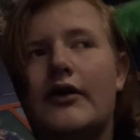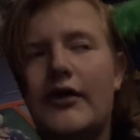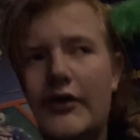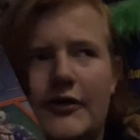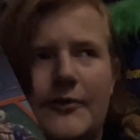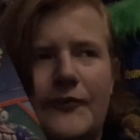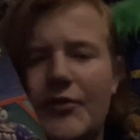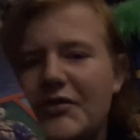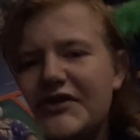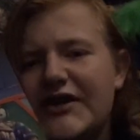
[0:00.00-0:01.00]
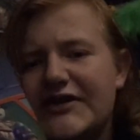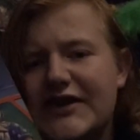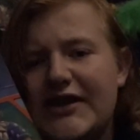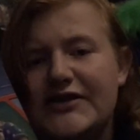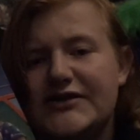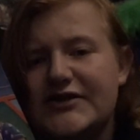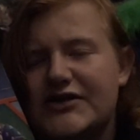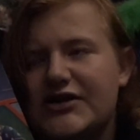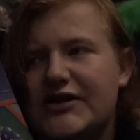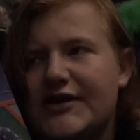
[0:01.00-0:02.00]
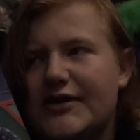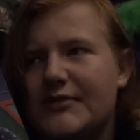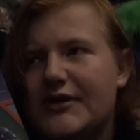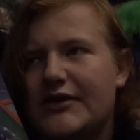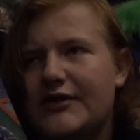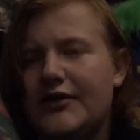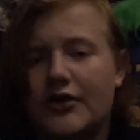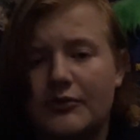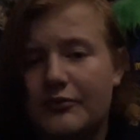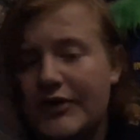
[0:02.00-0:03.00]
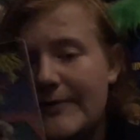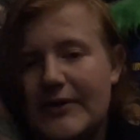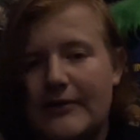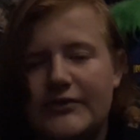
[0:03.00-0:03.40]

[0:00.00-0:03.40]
Um, for most of the scenes, she can be, you know, creepy.